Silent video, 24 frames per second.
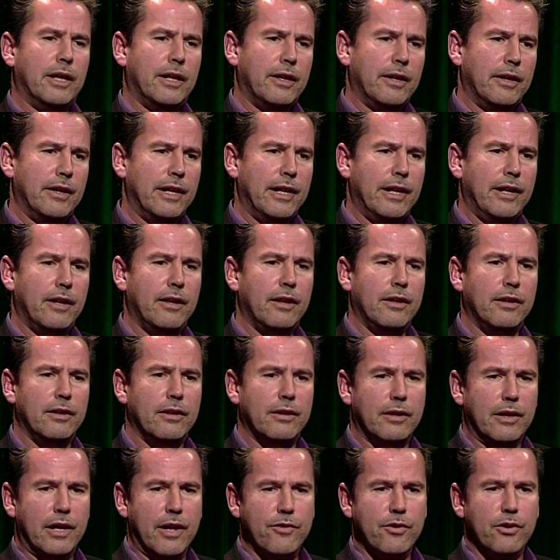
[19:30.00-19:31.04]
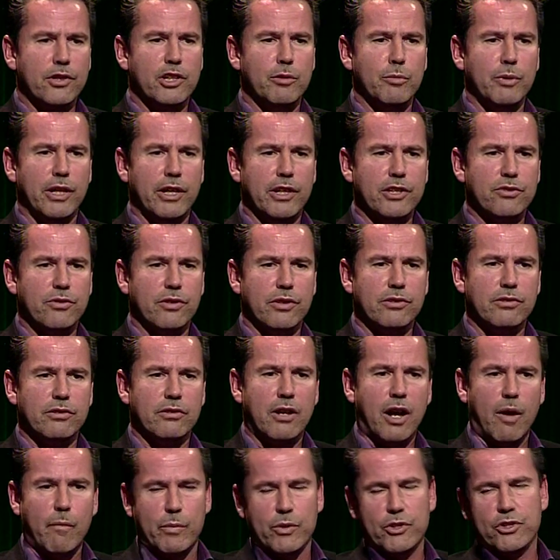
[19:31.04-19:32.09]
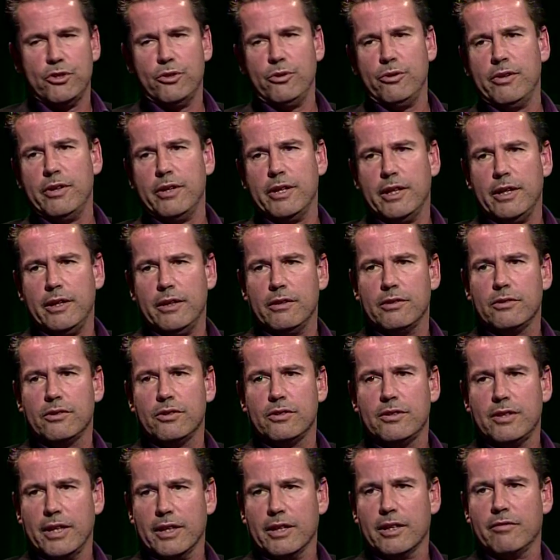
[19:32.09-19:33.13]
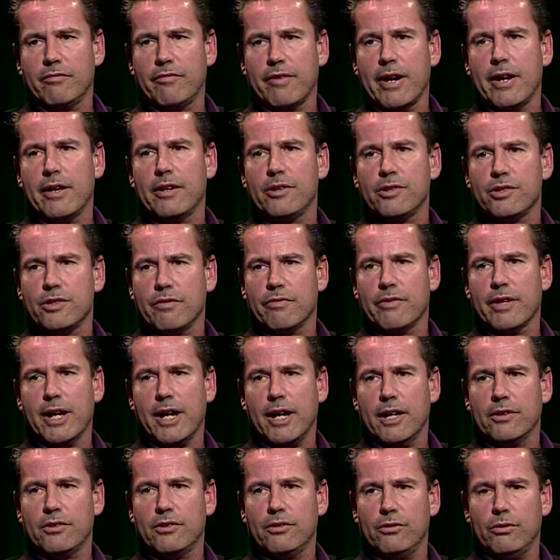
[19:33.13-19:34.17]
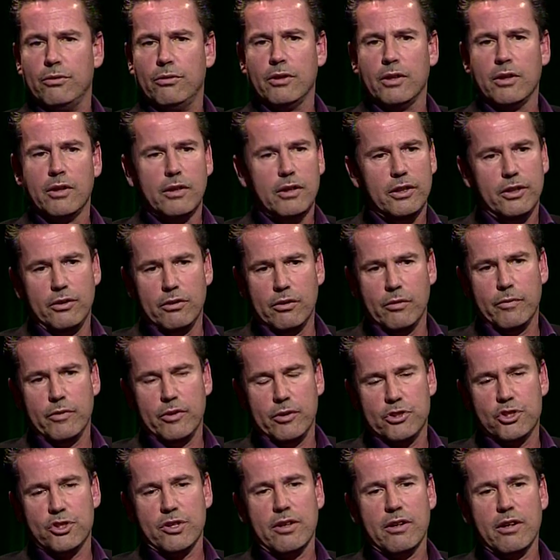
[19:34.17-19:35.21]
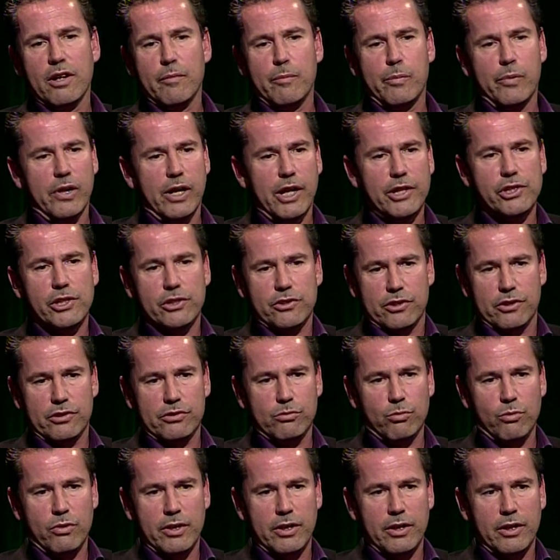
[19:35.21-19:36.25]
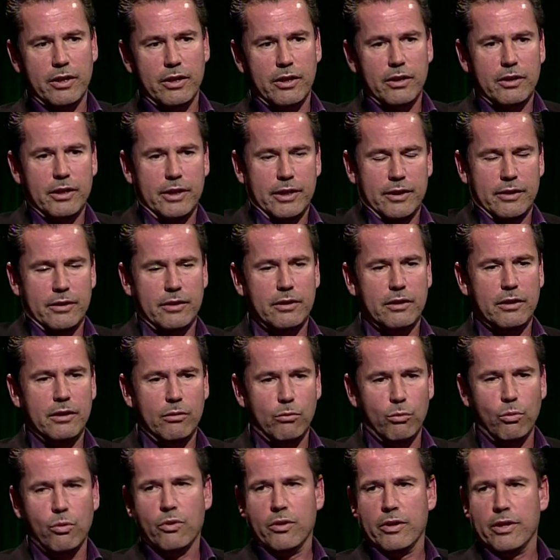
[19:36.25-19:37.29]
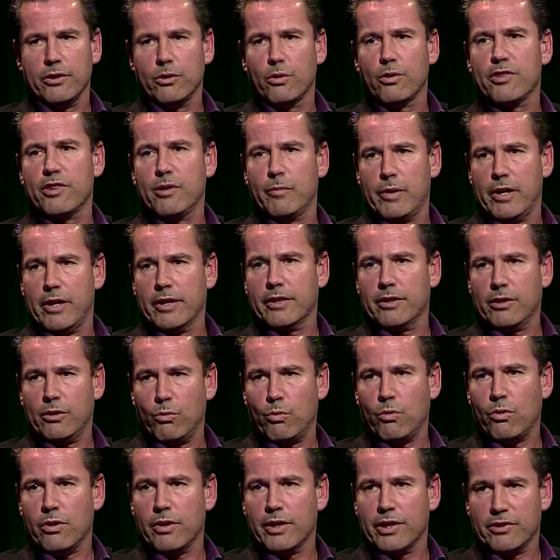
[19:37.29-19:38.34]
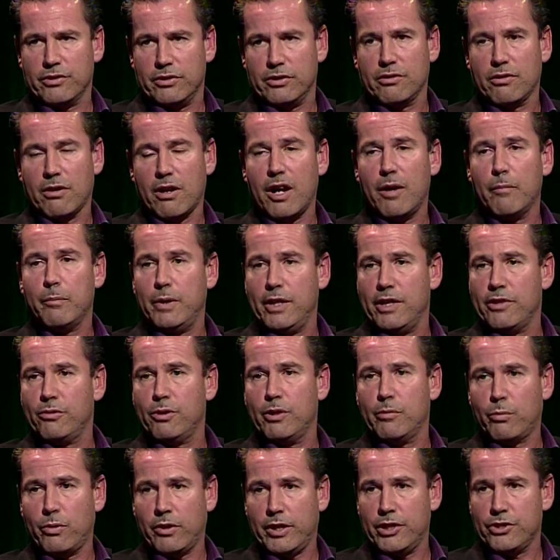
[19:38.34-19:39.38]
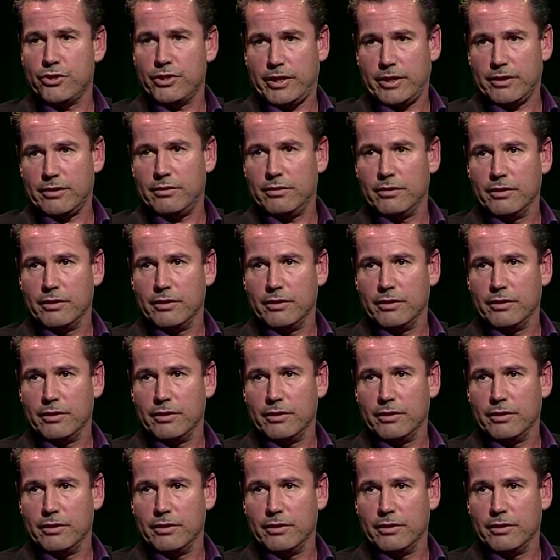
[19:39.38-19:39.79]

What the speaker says: and other community interests an opportunity to take advantage of that. To, you know, the John Hart project just won a award, North American award, as a top P3 project.